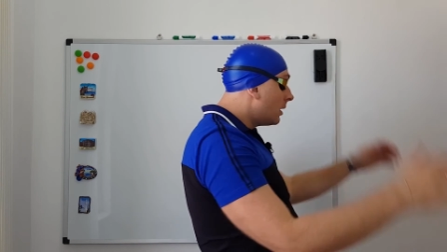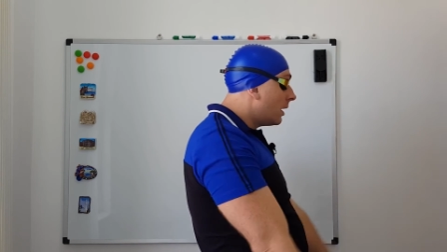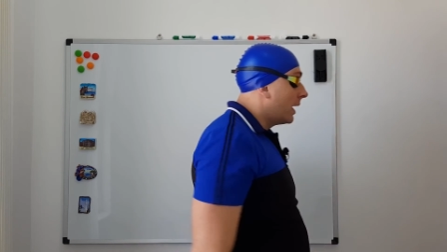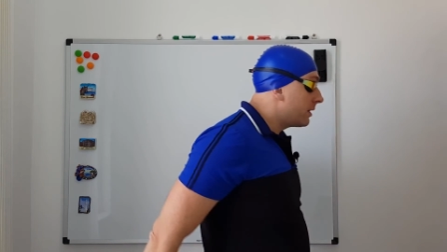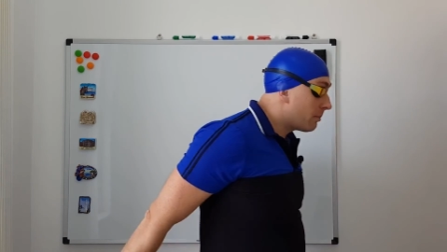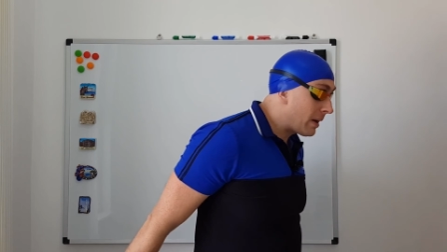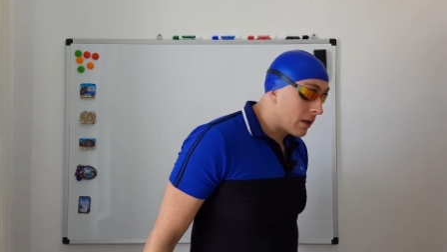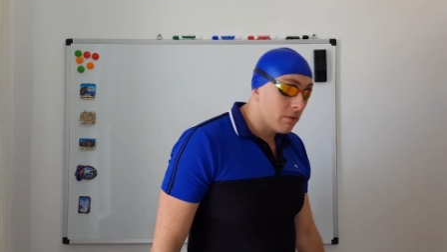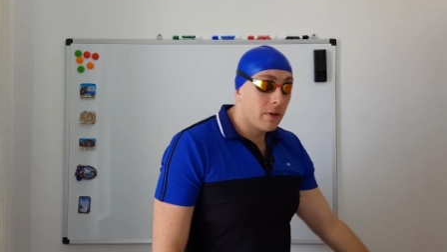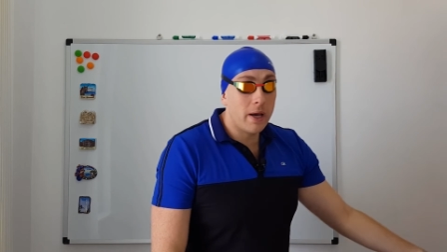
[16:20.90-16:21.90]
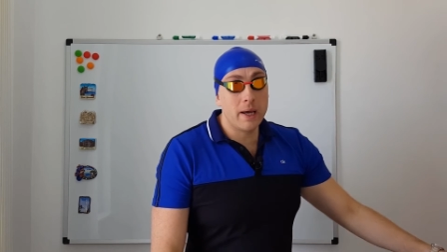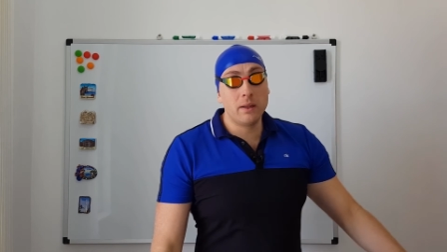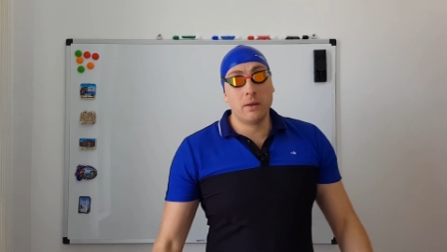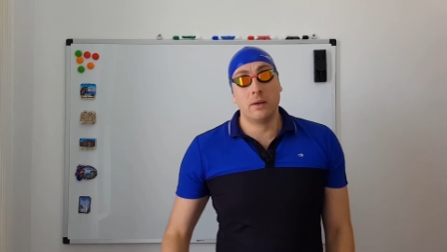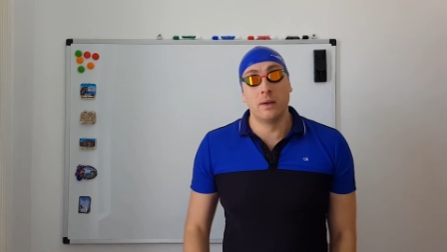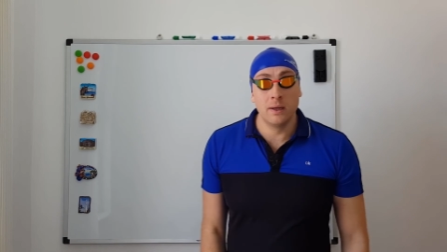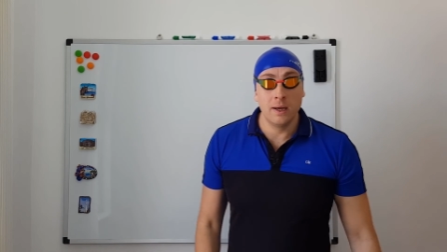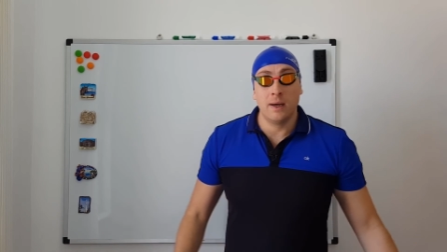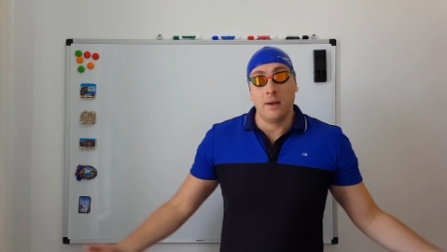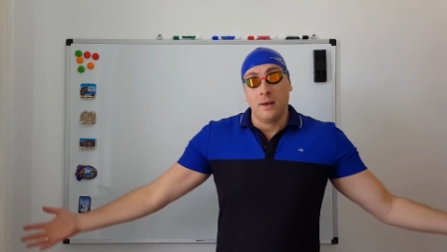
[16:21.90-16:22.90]
at the back of your head.
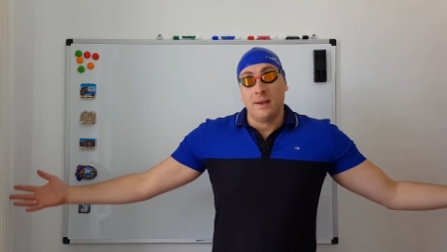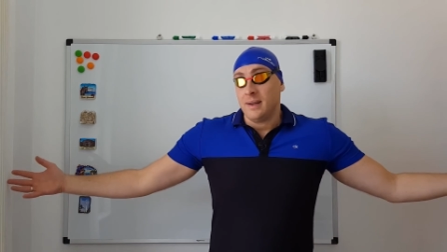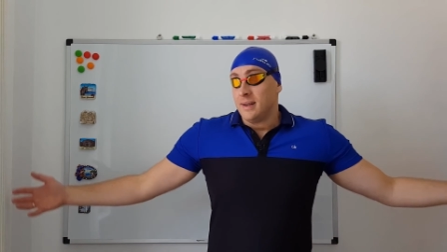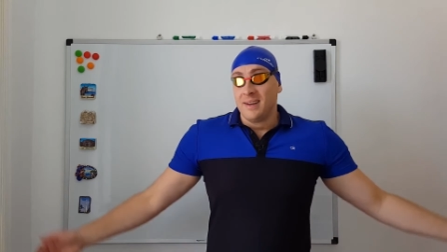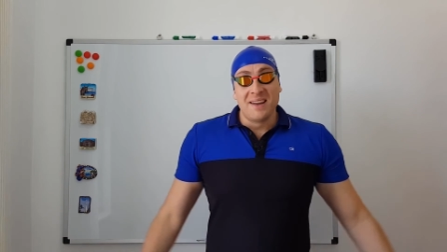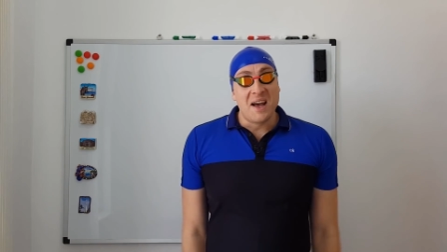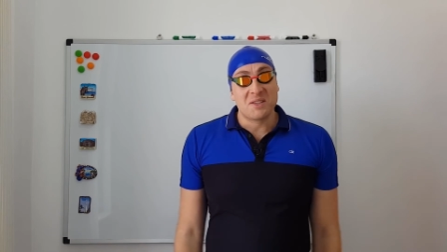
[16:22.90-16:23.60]
That's